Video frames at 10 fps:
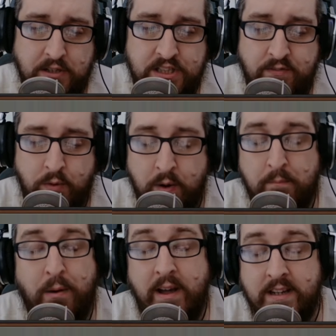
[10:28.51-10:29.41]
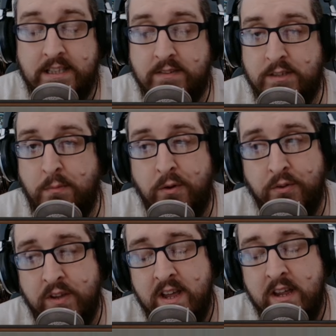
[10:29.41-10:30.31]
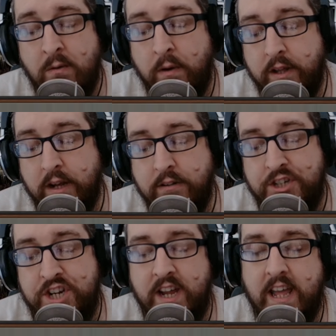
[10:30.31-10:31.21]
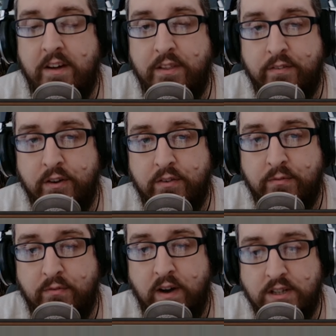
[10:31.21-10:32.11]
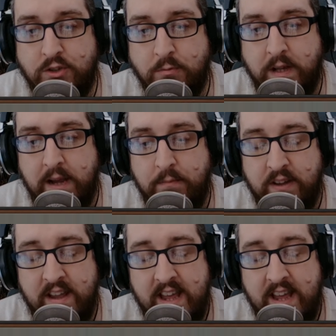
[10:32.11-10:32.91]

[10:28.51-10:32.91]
So if you want to buy yourself some models, want to go and check out the folks from Firestorm Games